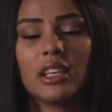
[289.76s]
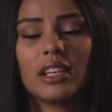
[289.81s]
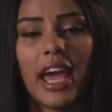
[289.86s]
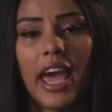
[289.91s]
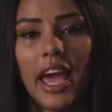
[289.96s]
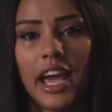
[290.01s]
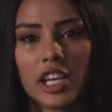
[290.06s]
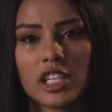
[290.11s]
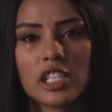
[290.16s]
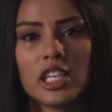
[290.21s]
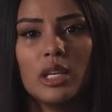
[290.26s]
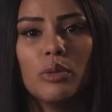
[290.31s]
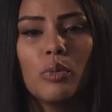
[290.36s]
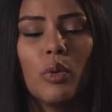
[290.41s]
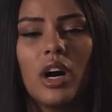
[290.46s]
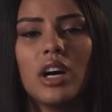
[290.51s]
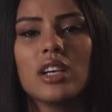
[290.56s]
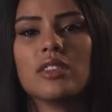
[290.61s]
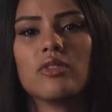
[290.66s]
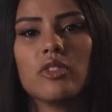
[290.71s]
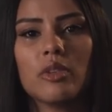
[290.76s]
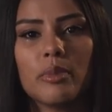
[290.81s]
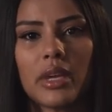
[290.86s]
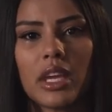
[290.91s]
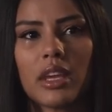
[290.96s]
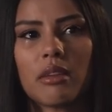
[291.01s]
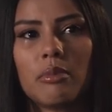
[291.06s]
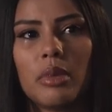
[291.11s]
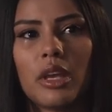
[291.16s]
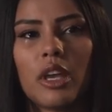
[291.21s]
it actually was for me
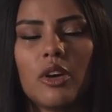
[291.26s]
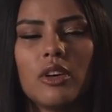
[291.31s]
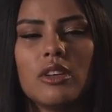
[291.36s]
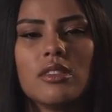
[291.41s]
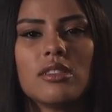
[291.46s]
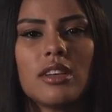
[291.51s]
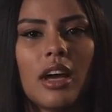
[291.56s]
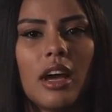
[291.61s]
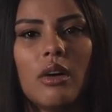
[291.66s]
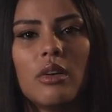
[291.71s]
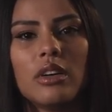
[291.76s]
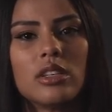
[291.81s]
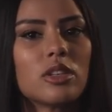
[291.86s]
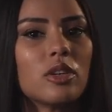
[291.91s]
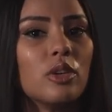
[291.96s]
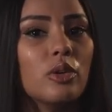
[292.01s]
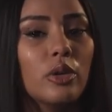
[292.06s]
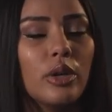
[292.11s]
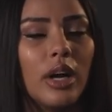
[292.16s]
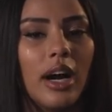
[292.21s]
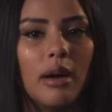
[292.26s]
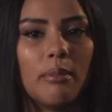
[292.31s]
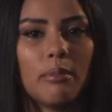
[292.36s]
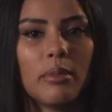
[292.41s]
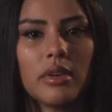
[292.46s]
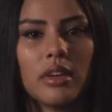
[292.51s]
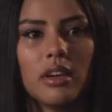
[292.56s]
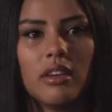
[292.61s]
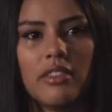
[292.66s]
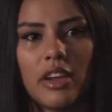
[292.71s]
because I always grew up
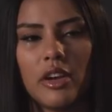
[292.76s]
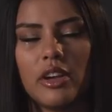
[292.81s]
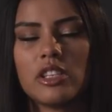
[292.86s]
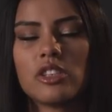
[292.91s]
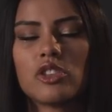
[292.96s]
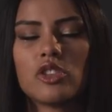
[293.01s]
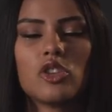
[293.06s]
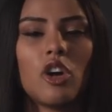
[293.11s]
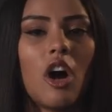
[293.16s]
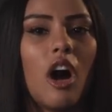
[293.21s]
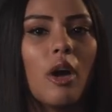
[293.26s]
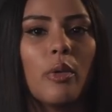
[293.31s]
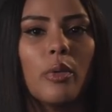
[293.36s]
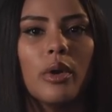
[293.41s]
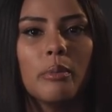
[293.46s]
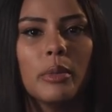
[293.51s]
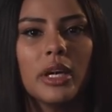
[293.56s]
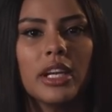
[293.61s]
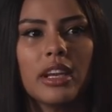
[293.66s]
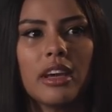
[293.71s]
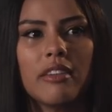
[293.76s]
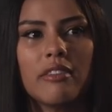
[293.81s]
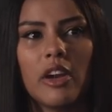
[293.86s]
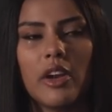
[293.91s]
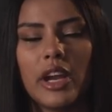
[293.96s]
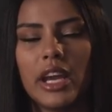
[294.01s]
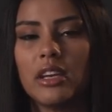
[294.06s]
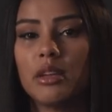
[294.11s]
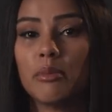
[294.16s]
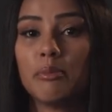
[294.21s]
a very strong woman, a
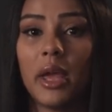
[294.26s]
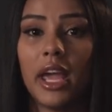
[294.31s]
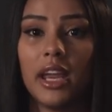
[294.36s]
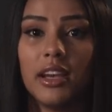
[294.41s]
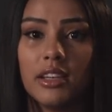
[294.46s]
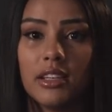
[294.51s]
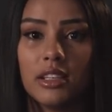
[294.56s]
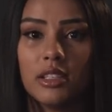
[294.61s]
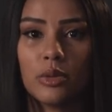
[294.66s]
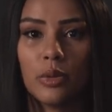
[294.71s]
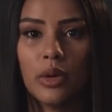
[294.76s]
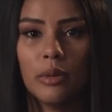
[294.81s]
very independent